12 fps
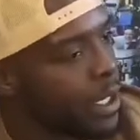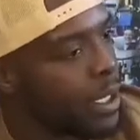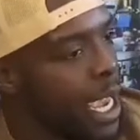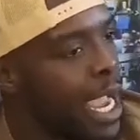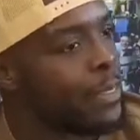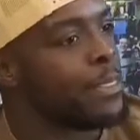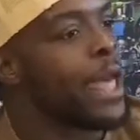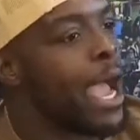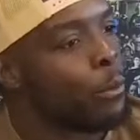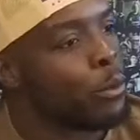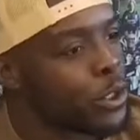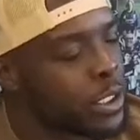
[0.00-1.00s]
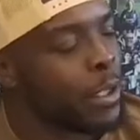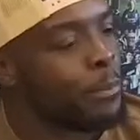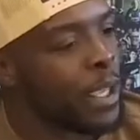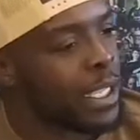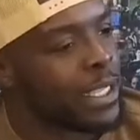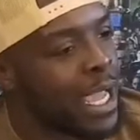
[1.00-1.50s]
me. And that was the
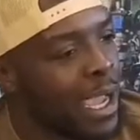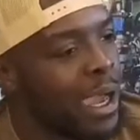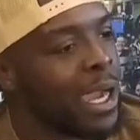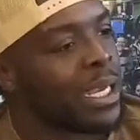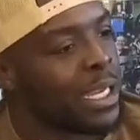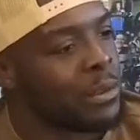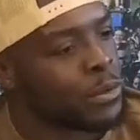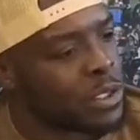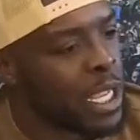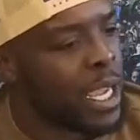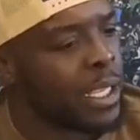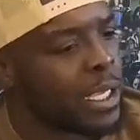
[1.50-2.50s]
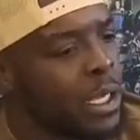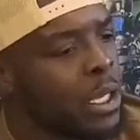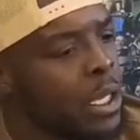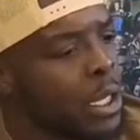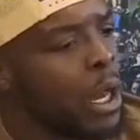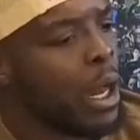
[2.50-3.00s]
bit that I then was like,
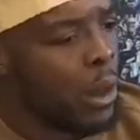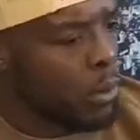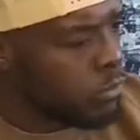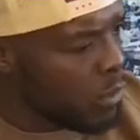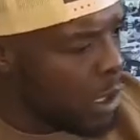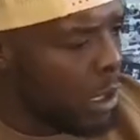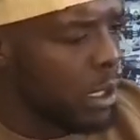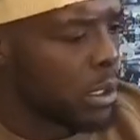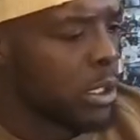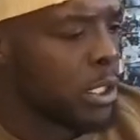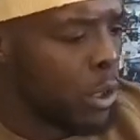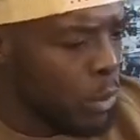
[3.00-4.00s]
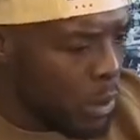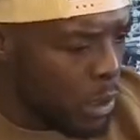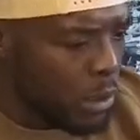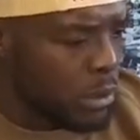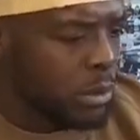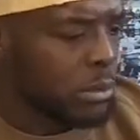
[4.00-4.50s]
oh, right, you know
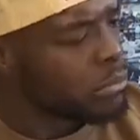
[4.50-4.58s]
what?